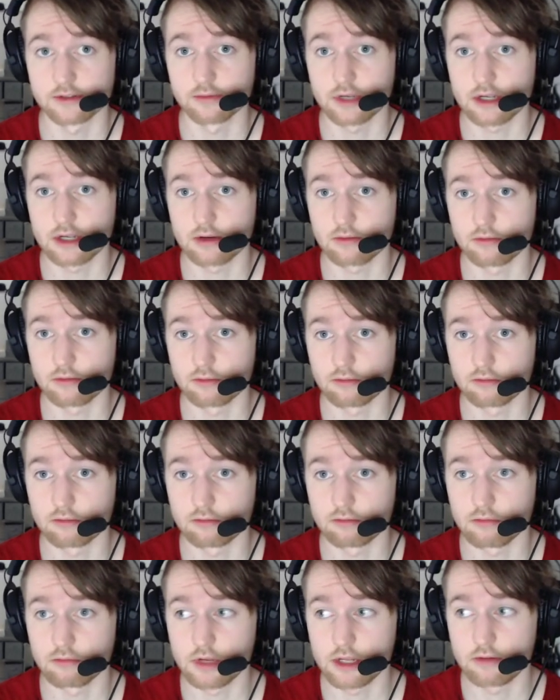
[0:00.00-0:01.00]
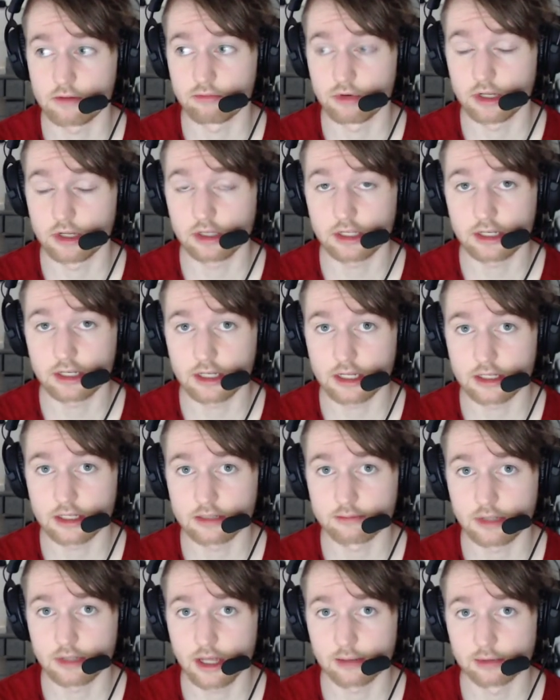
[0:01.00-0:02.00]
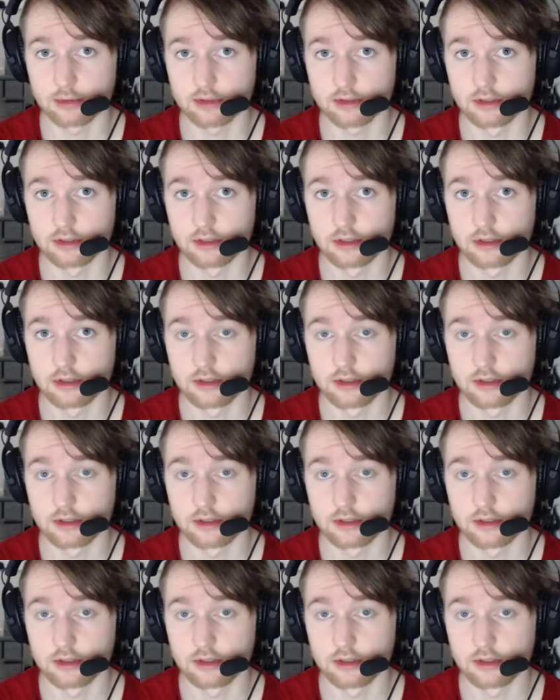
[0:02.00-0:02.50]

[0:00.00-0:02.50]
We really need to be able